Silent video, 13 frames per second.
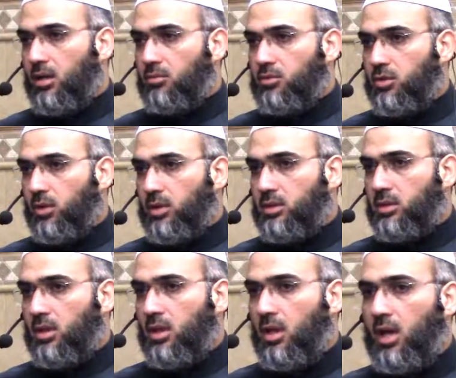to it.
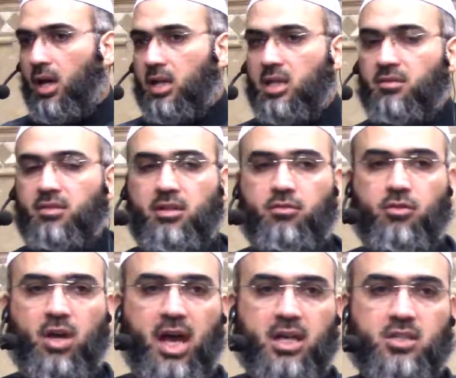And even if you
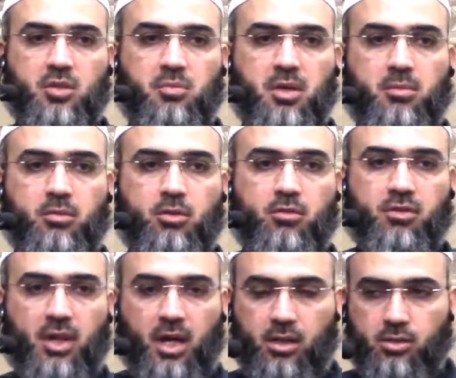ask people of
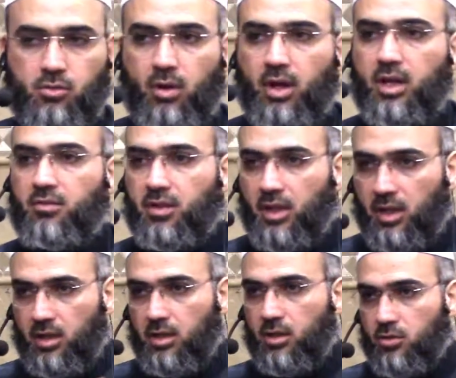knowledge who are living
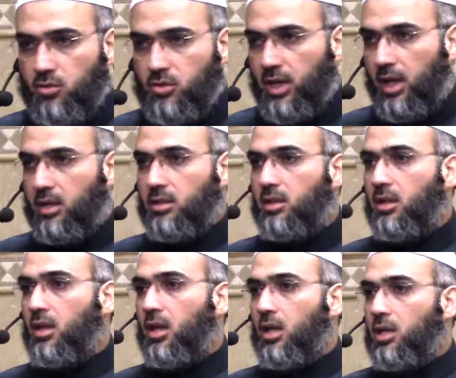here in this society,
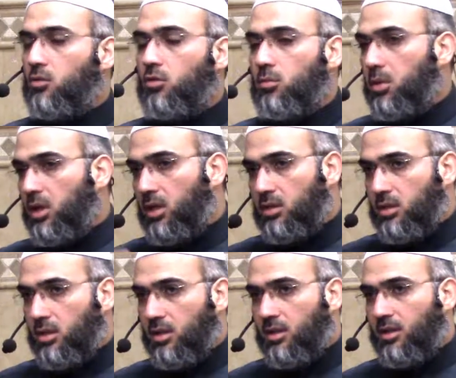you will be
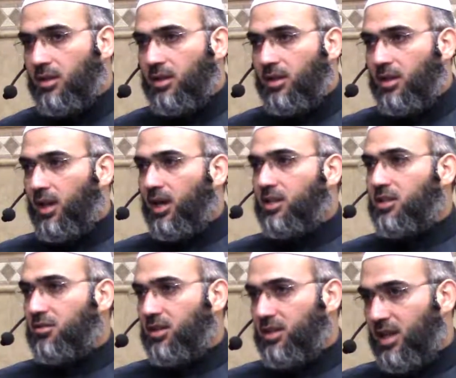getting like
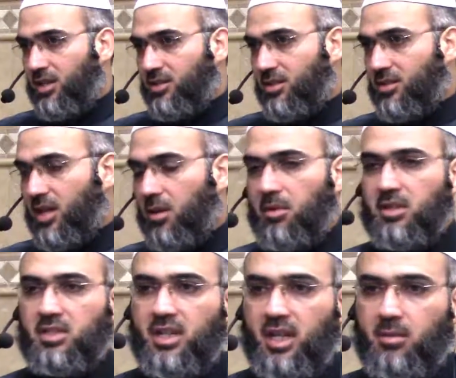different answers. I'm
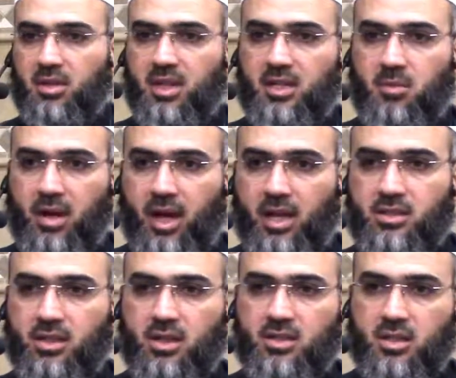not claiming that my
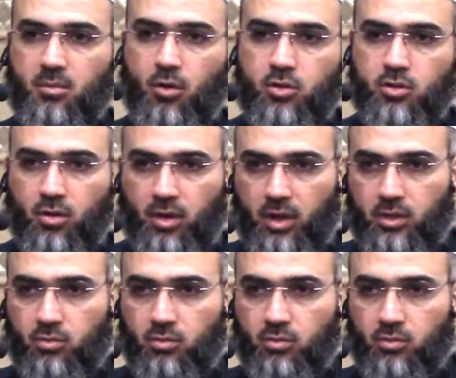answer is the most correct